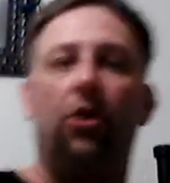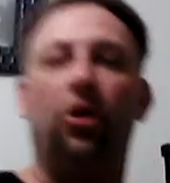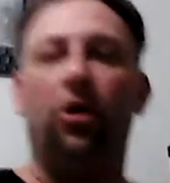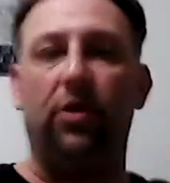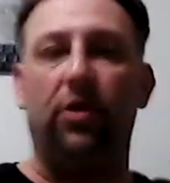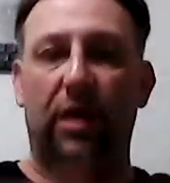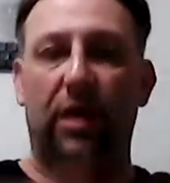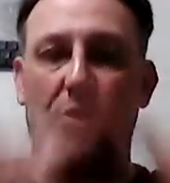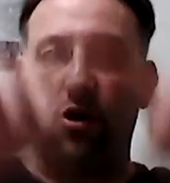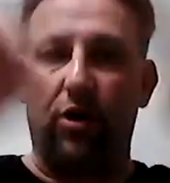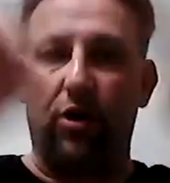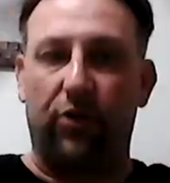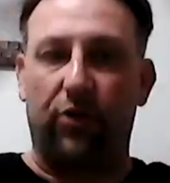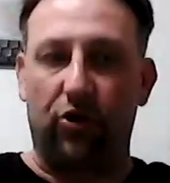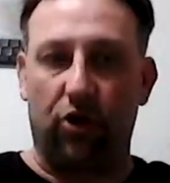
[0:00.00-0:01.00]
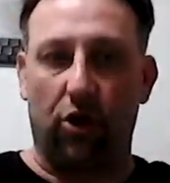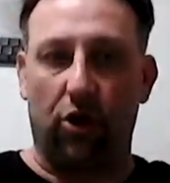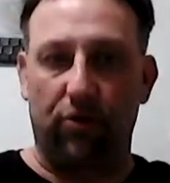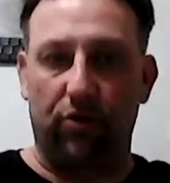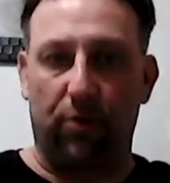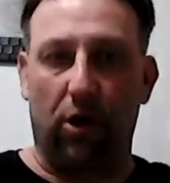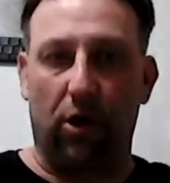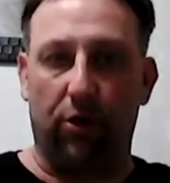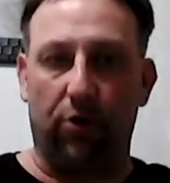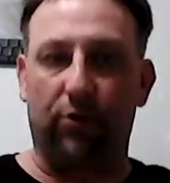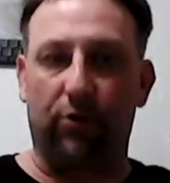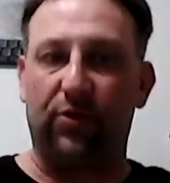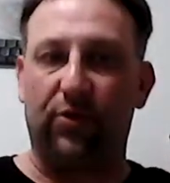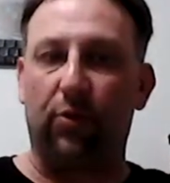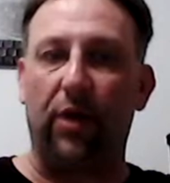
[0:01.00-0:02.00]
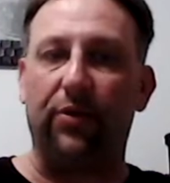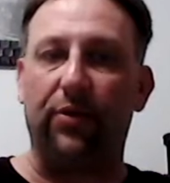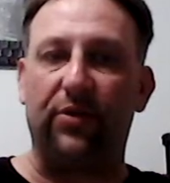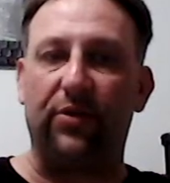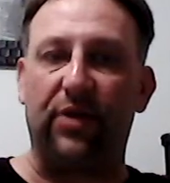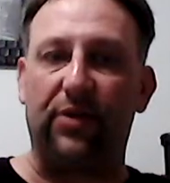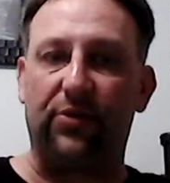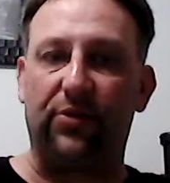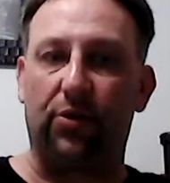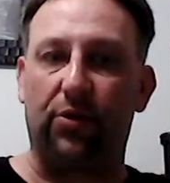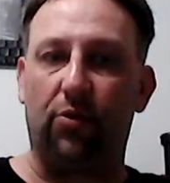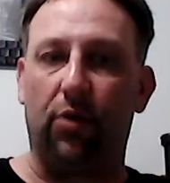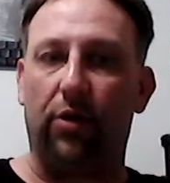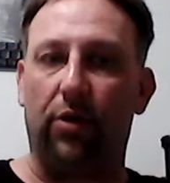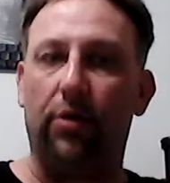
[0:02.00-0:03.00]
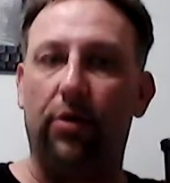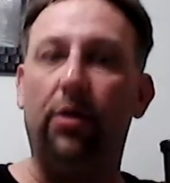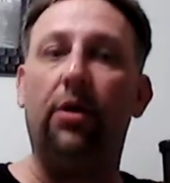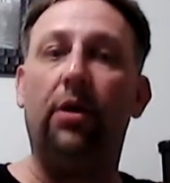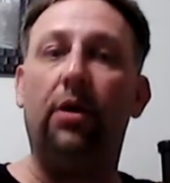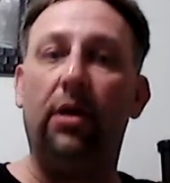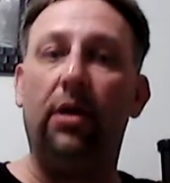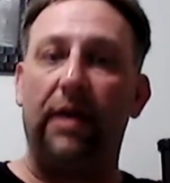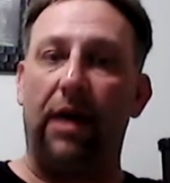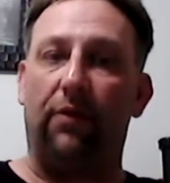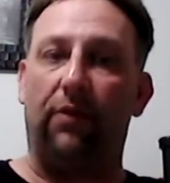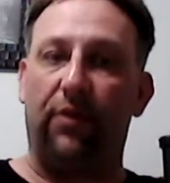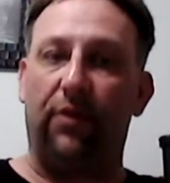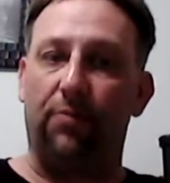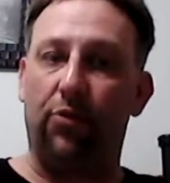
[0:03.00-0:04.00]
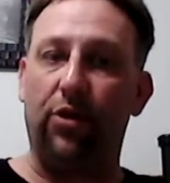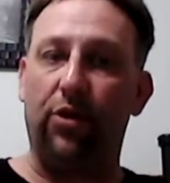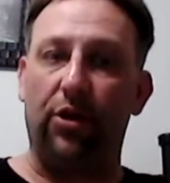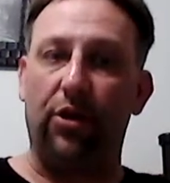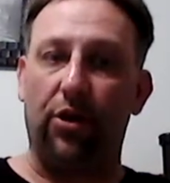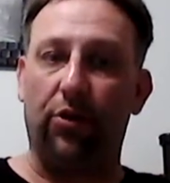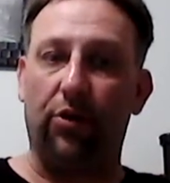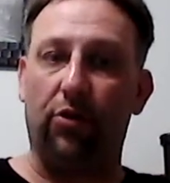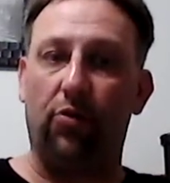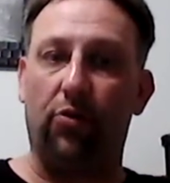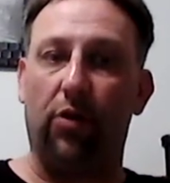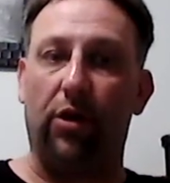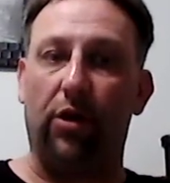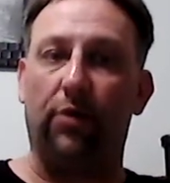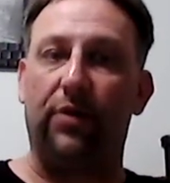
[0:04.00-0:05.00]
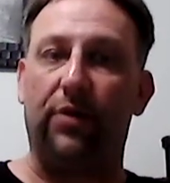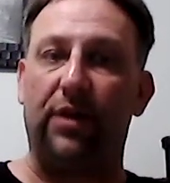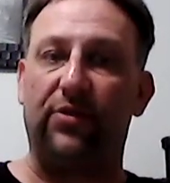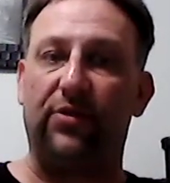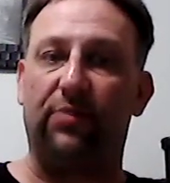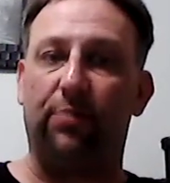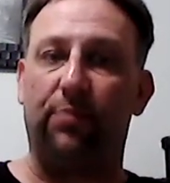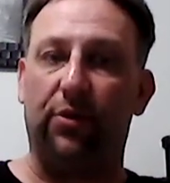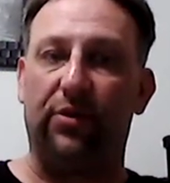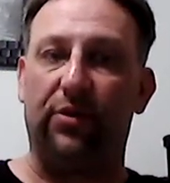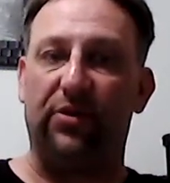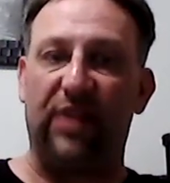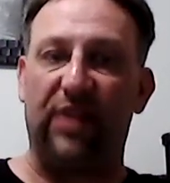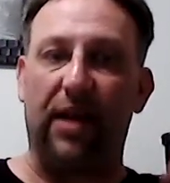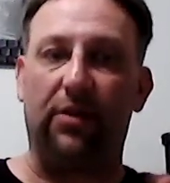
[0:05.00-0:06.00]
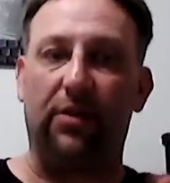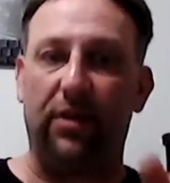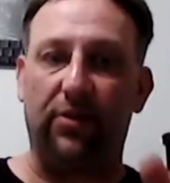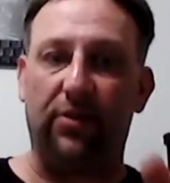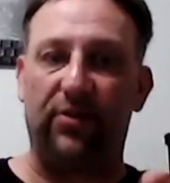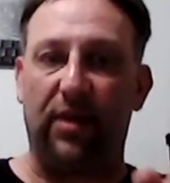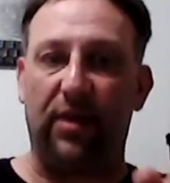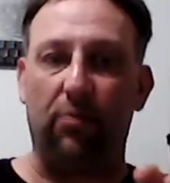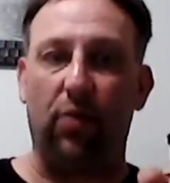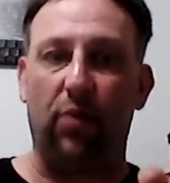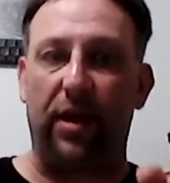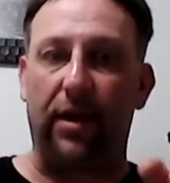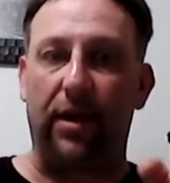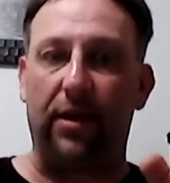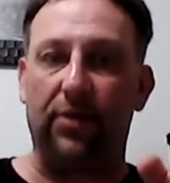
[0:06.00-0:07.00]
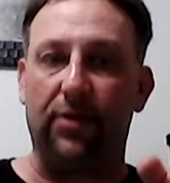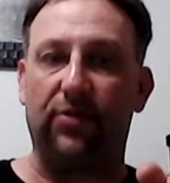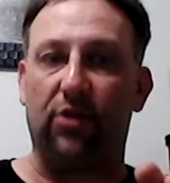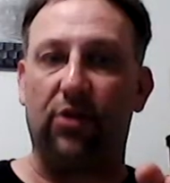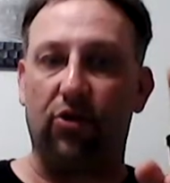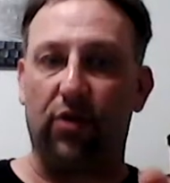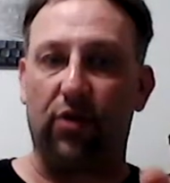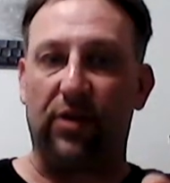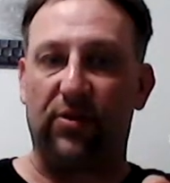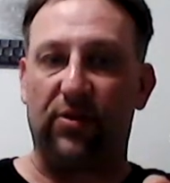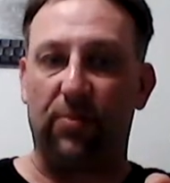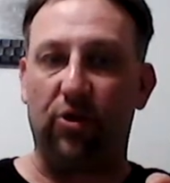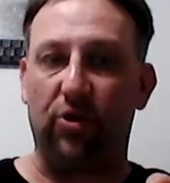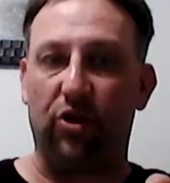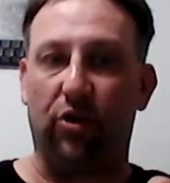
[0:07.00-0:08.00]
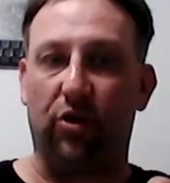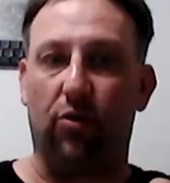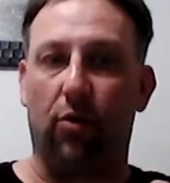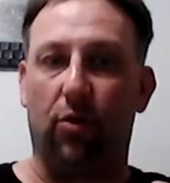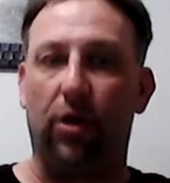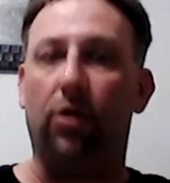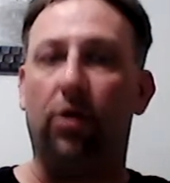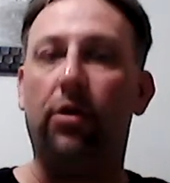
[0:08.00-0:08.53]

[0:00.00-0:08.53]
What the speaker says: now you got the charged particles around the Tesla coil. Now, if you put another coil that's built exactly the same way as the transmission coil